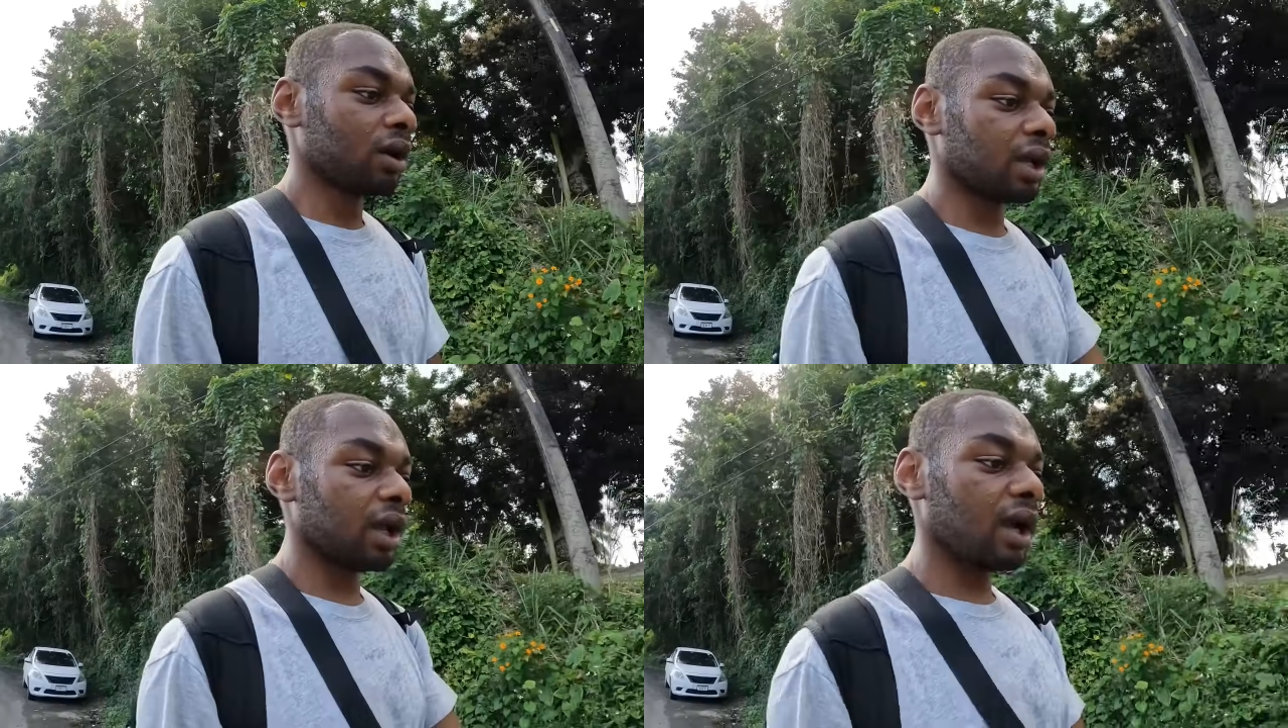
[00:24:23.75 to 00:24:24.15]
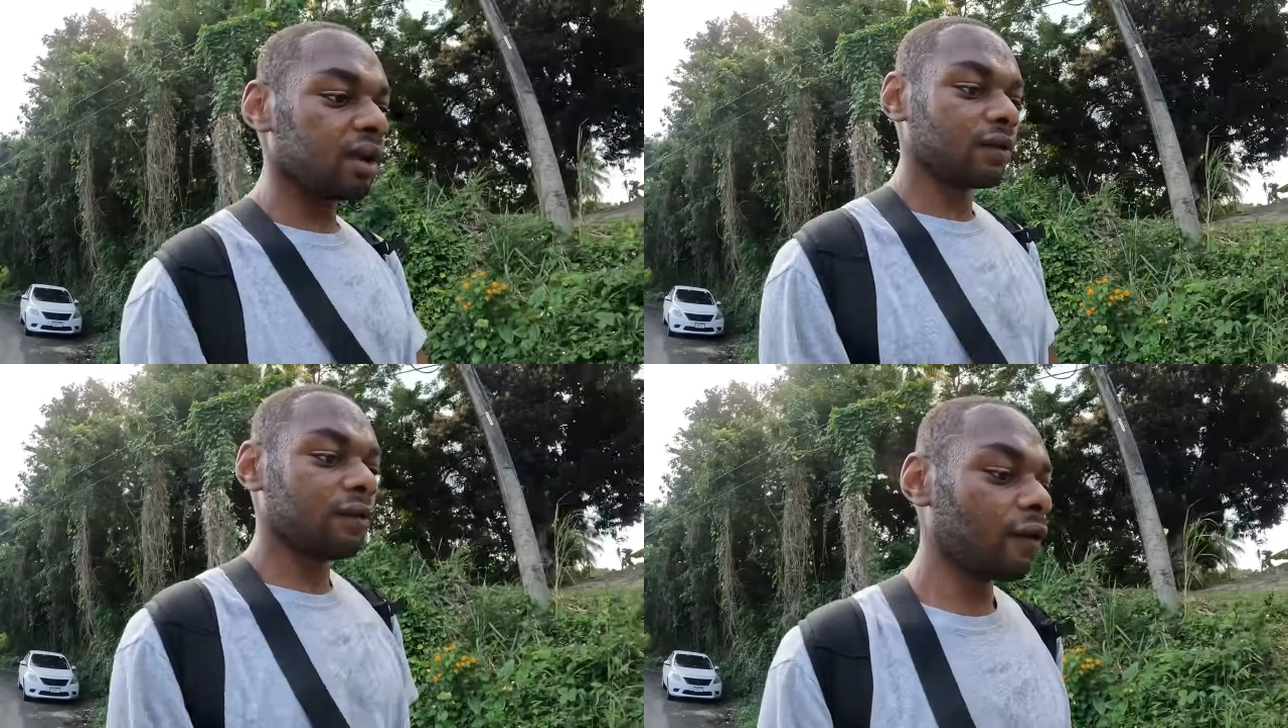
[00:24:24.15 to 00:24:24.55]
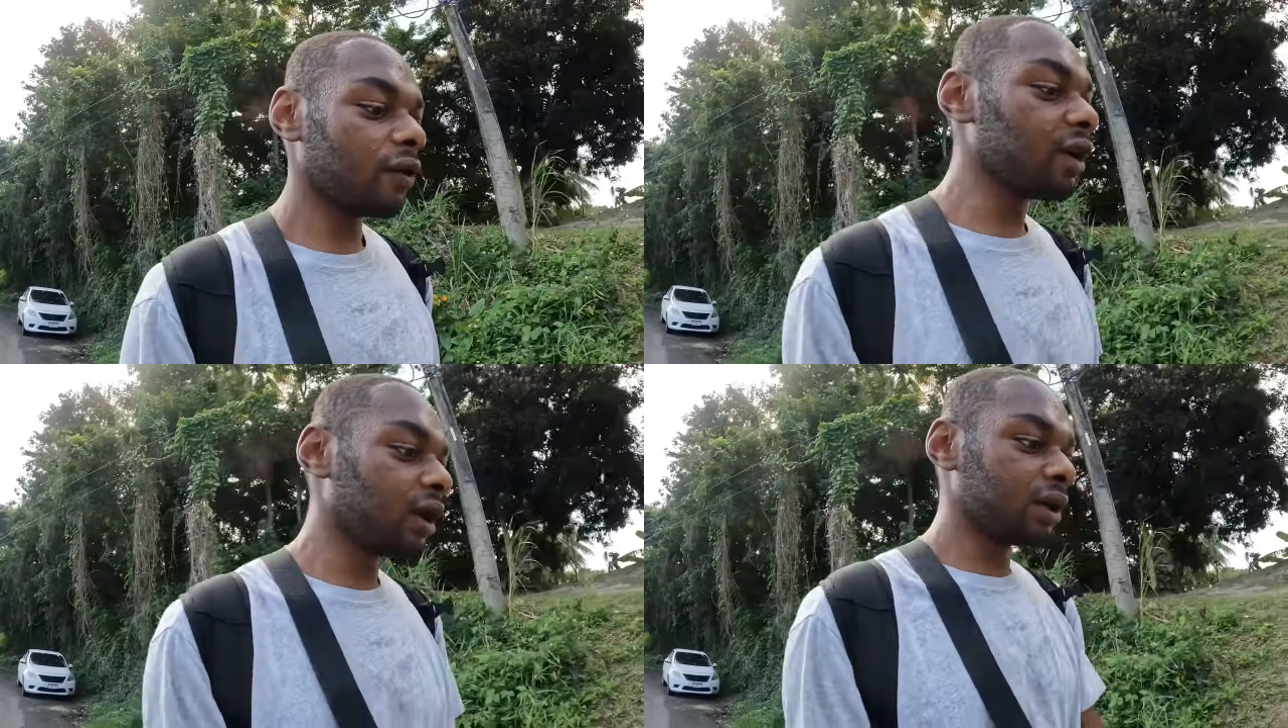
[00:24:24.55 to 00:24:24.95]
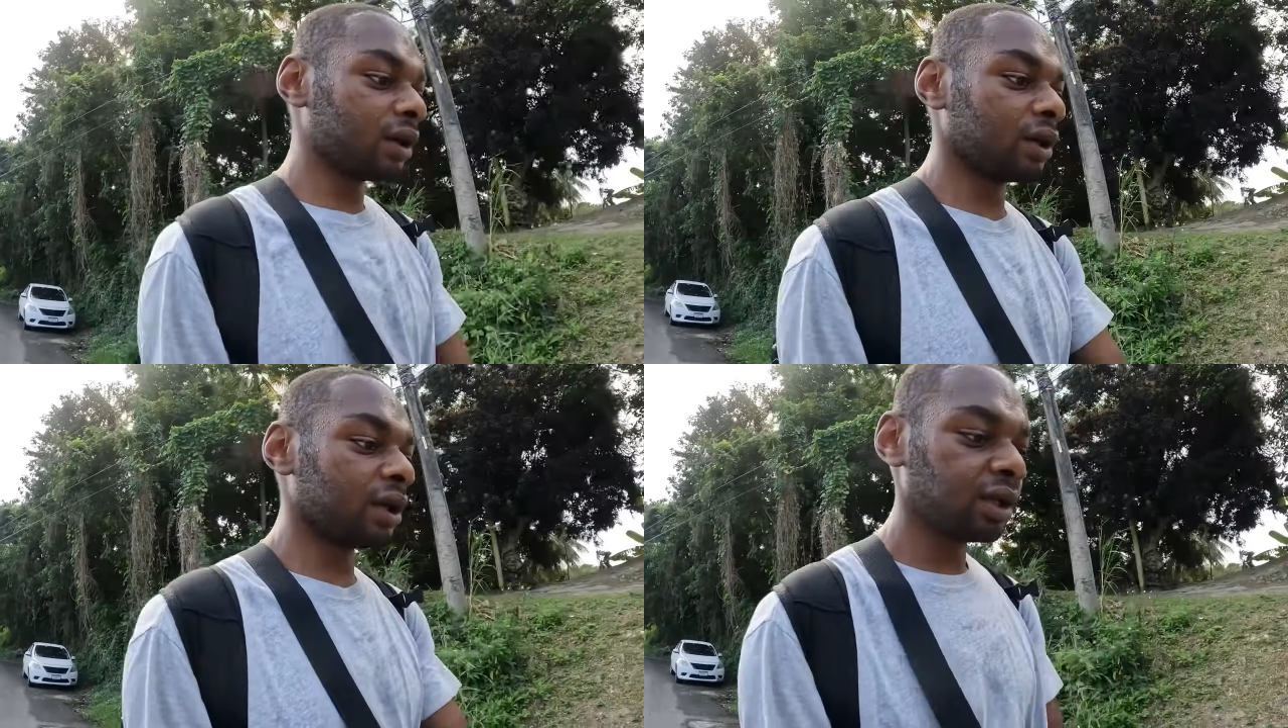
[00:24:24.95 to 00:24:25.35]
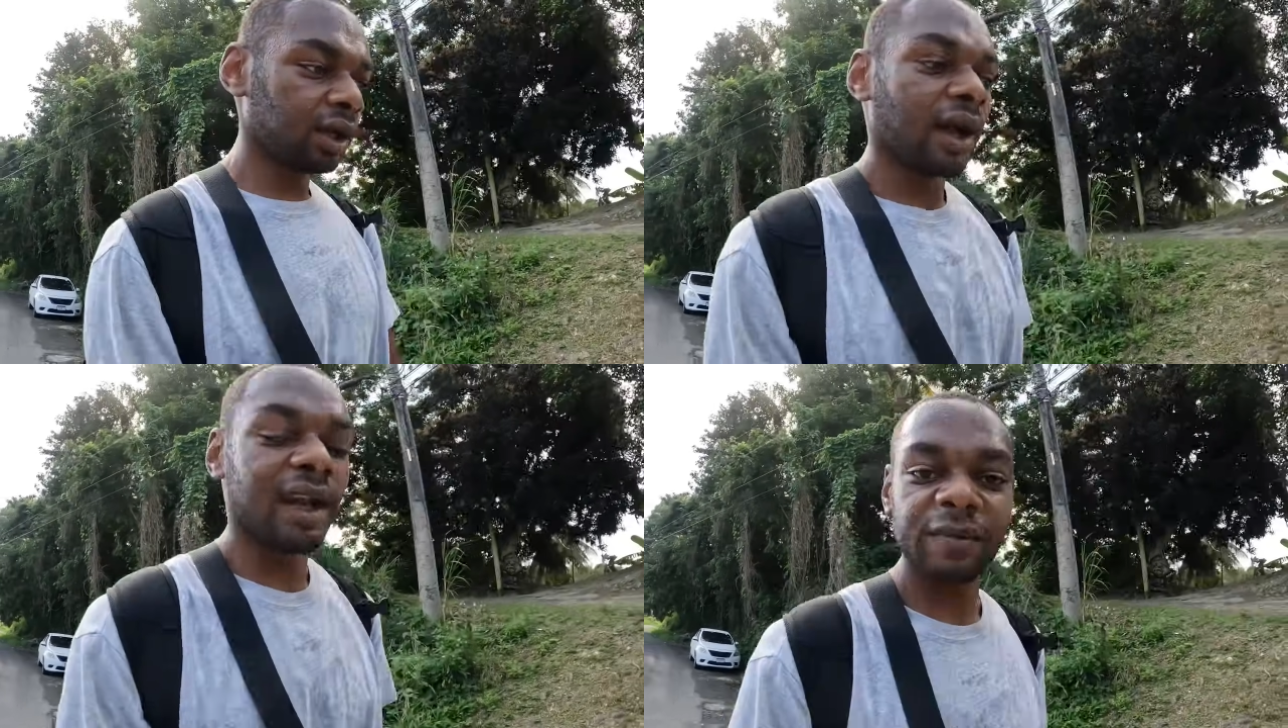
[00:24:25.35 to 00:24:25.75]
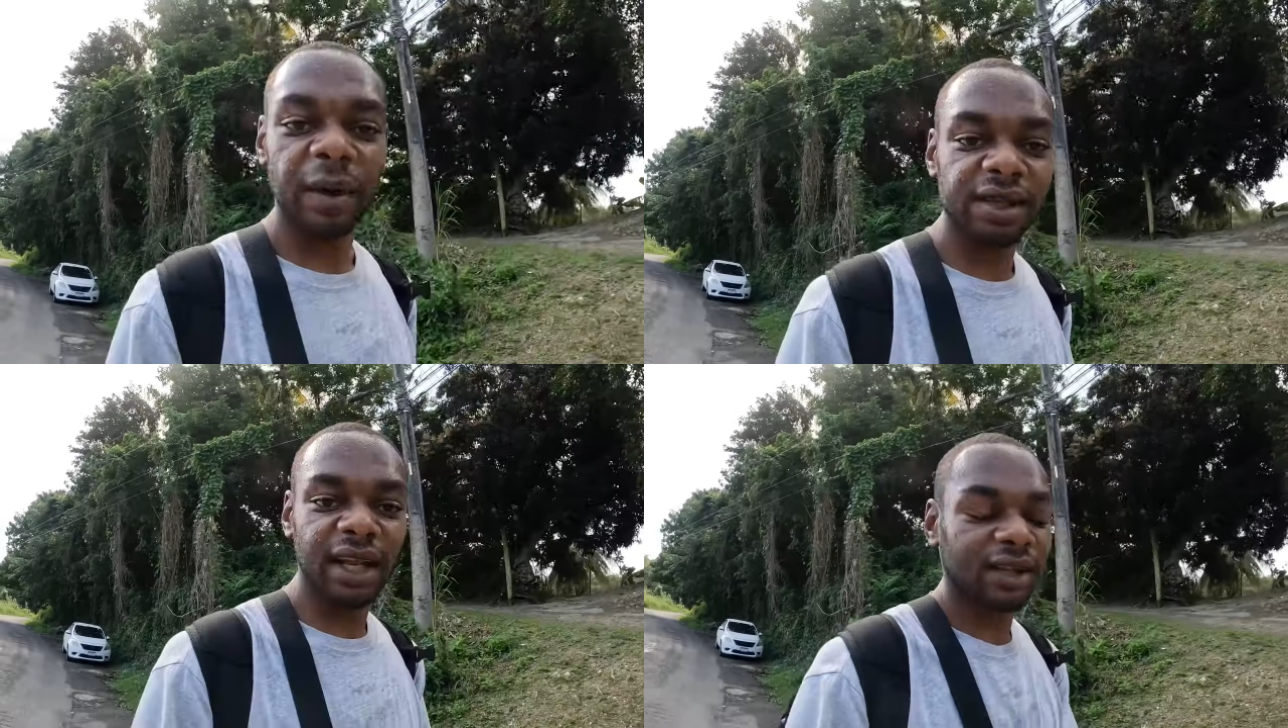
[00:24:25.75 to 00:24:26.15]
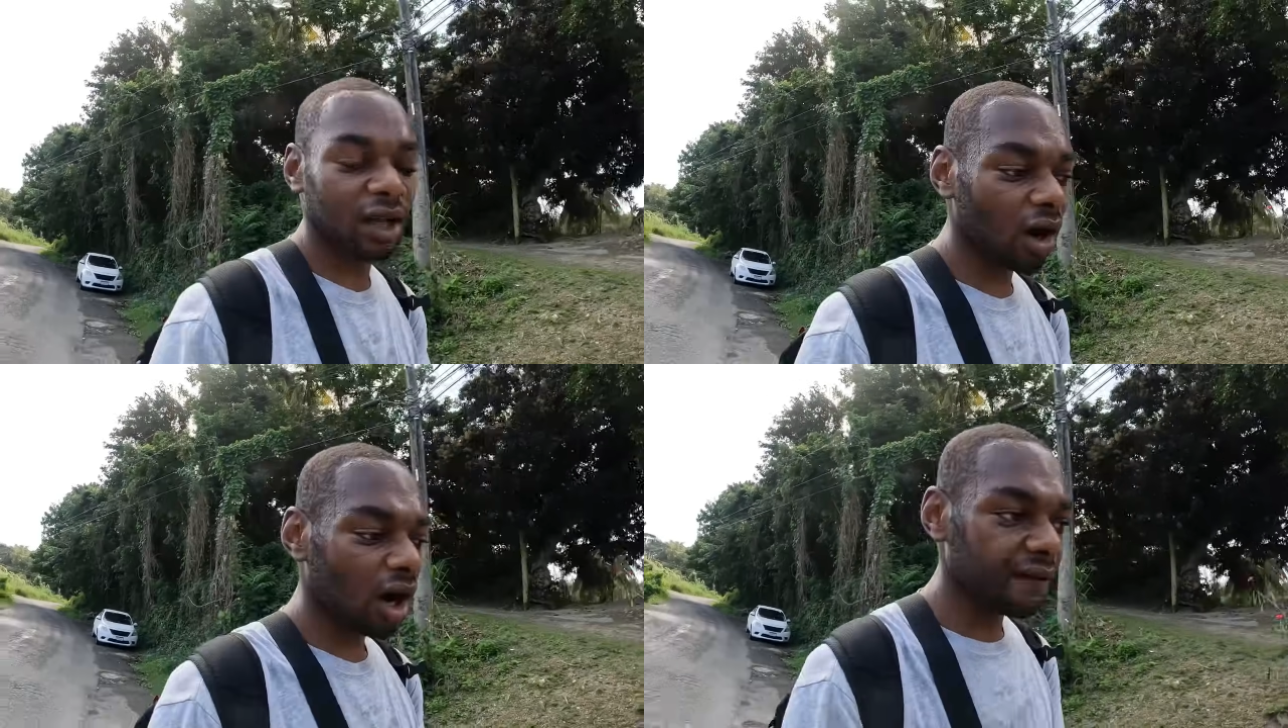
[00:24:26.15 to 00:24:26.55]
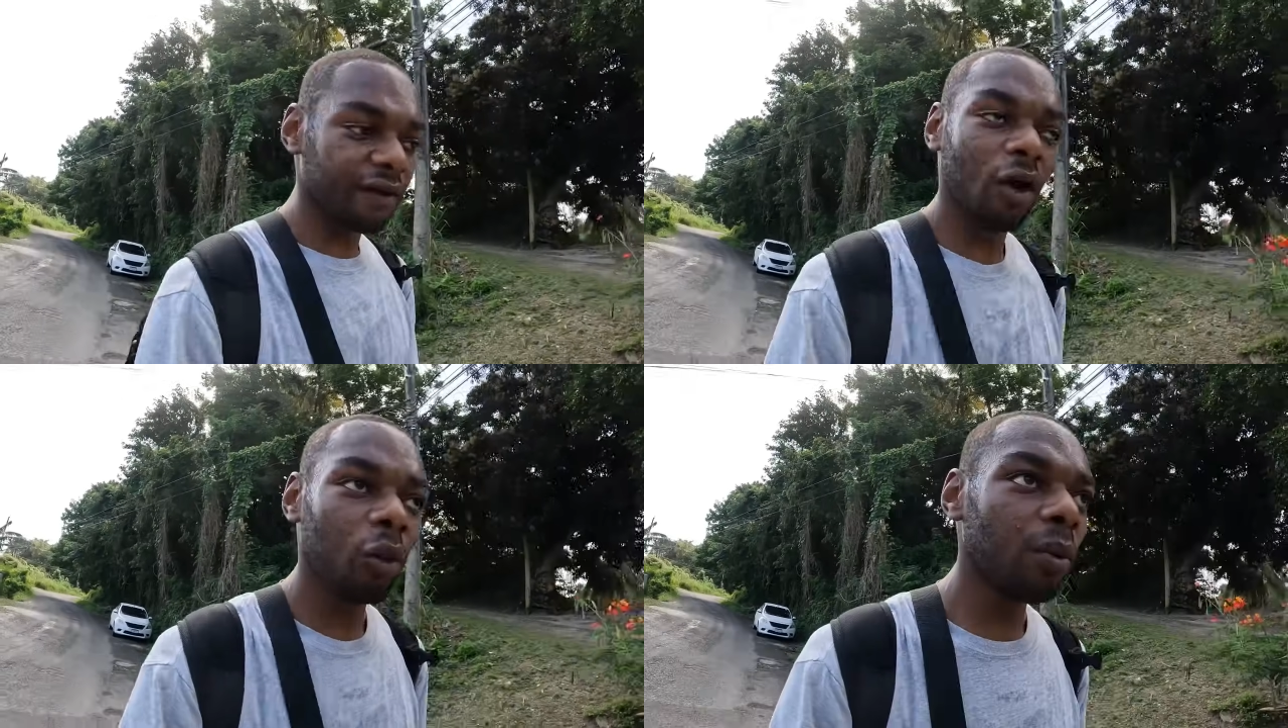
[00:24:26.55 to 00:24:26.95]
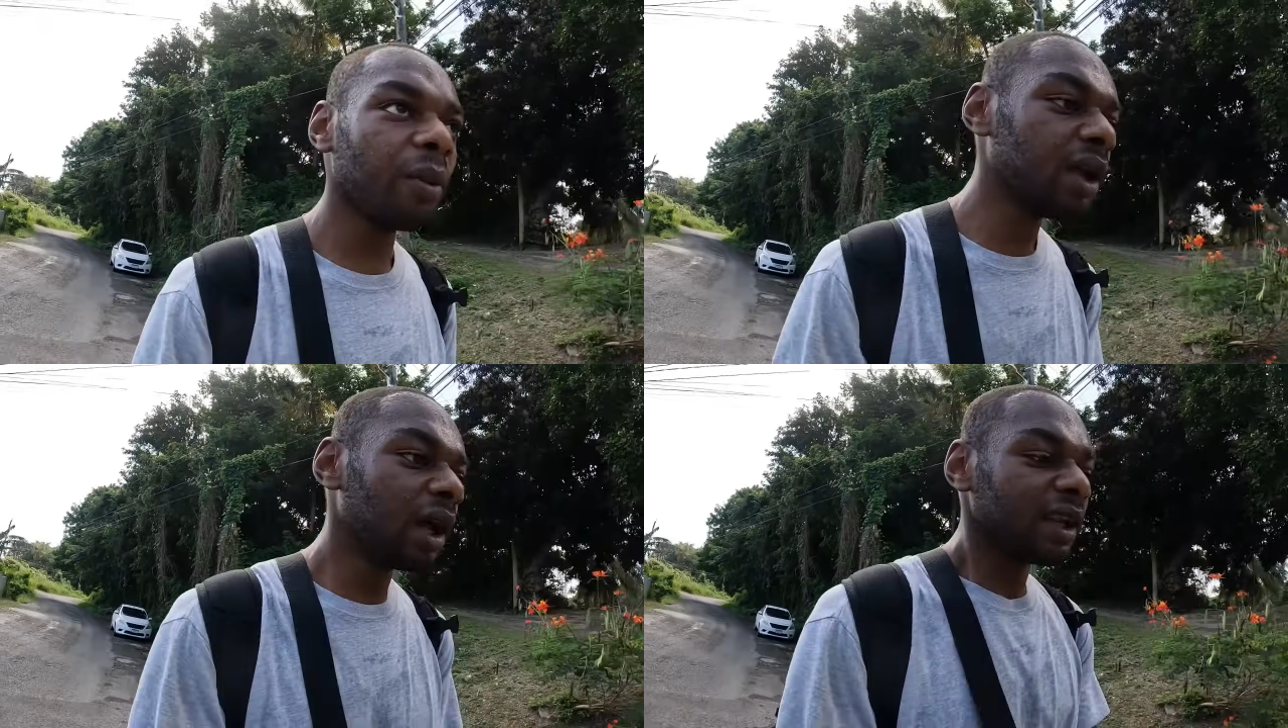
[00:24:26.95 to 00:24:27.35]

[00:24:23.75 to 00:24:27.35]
yeah, as a foreigner, and especially as a guy, if you're a woman,